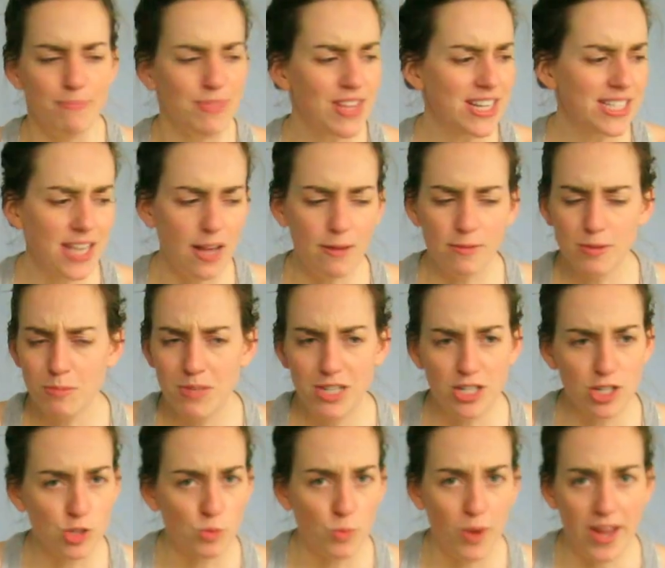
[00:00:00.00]
this helps me
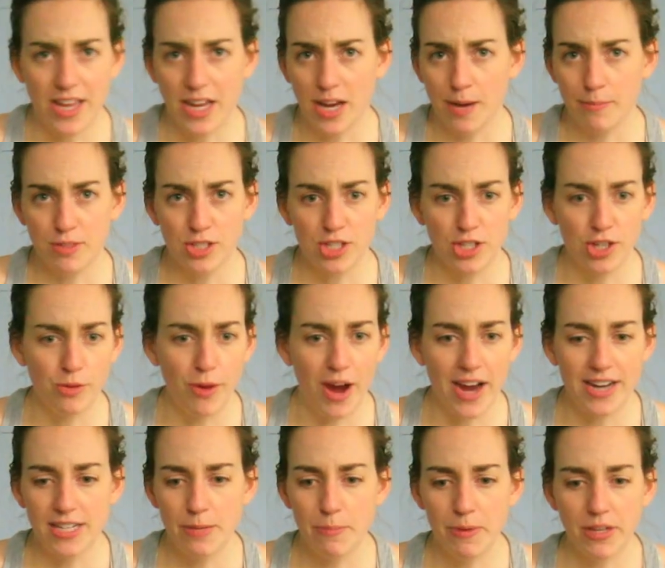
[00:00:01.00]
just wake up too. I
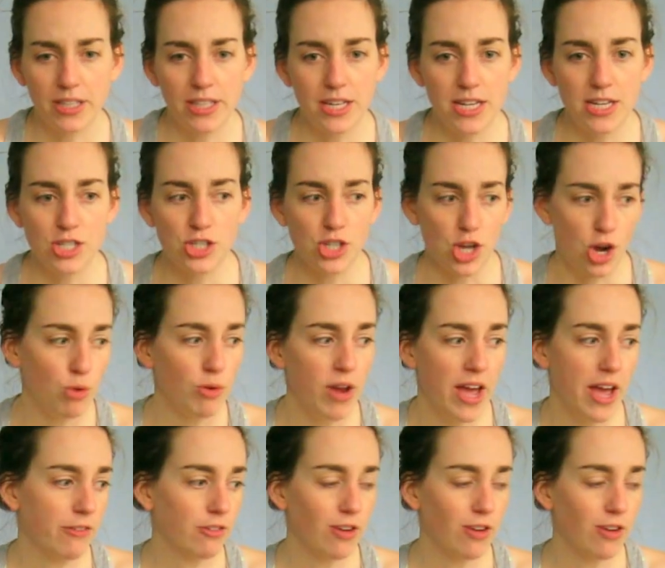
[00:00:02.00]
typically don't have